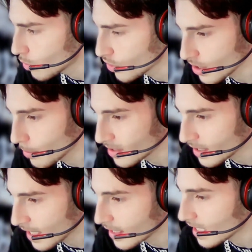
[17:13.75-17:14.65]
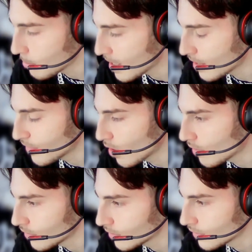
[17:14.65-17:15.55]
or something that they can benefit
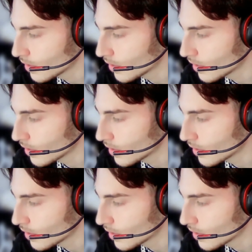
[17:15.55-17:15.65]
off of?